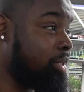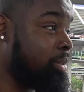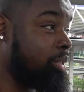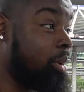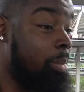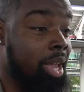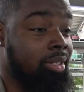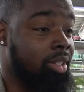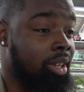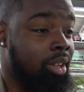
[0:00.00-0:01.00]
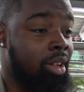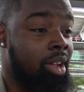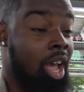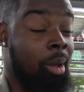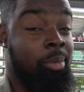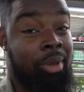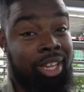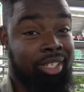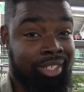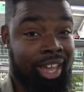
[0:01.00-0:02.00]
so basically I've been
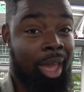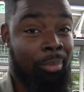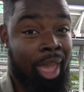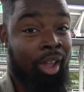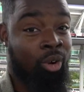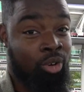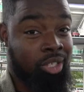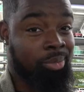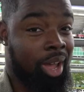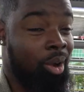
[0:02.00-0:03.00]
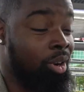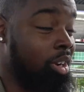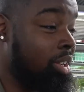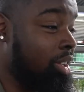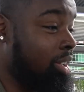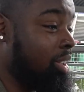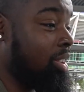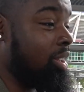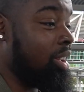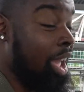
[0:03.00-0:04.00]
making scat pack horsepower
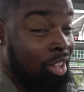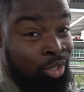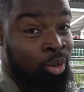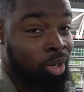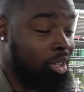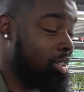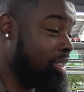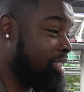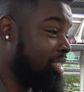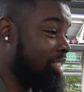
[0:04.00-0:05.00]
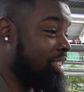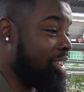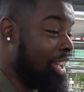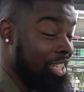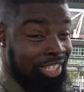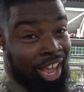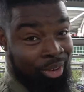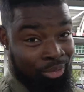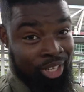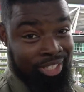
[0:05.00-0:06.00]
and torque inside
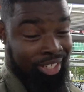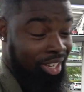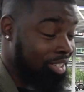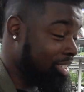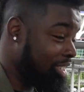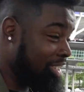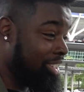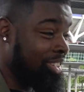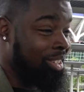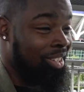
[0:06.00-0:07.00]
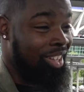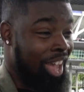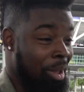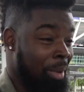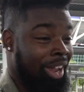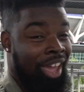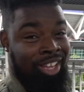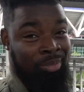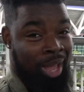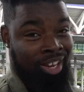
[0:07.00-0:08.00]
of V6, and my
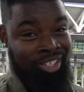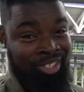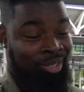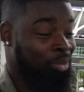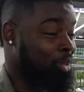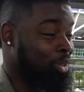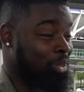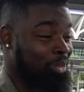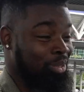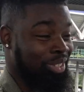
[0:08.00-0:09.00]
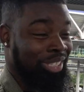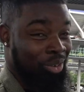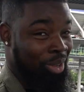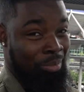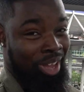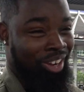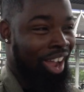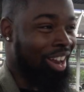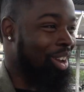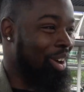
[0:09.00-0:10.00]
gas mileage will still get better.
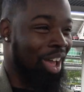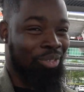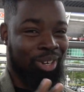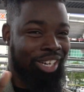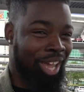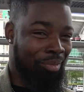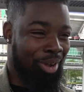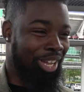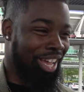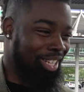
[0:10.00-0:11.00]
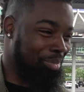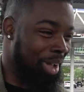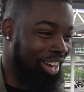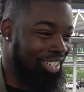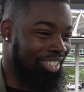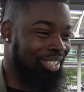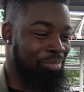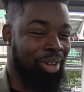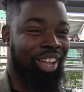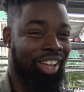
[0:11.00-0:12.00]
I know I don't really care about gas mileage,
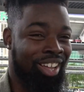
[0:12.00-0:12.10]
but